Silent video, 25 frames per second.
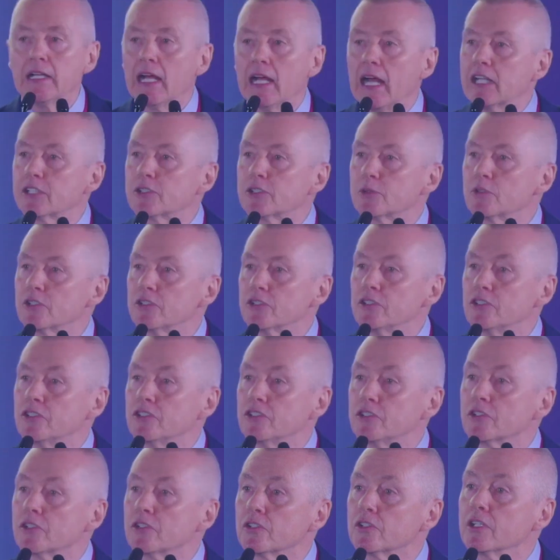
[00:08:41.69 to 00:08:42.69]
and to
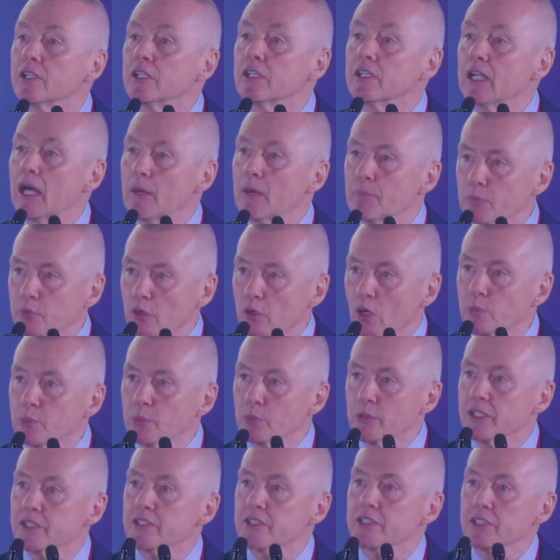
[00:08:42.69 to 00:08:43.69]
ensure
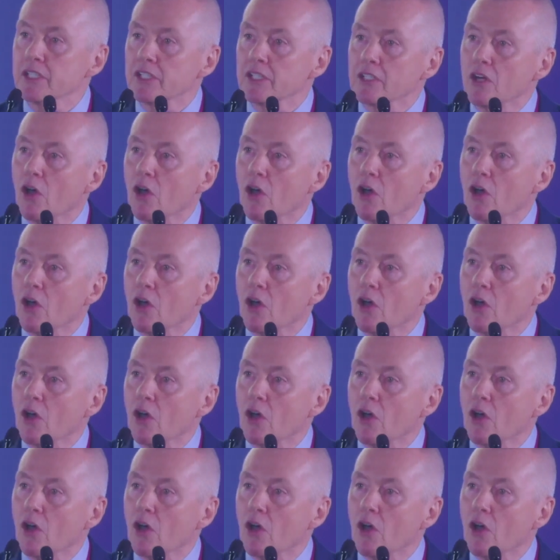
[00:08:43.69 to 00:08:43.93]
appropriate,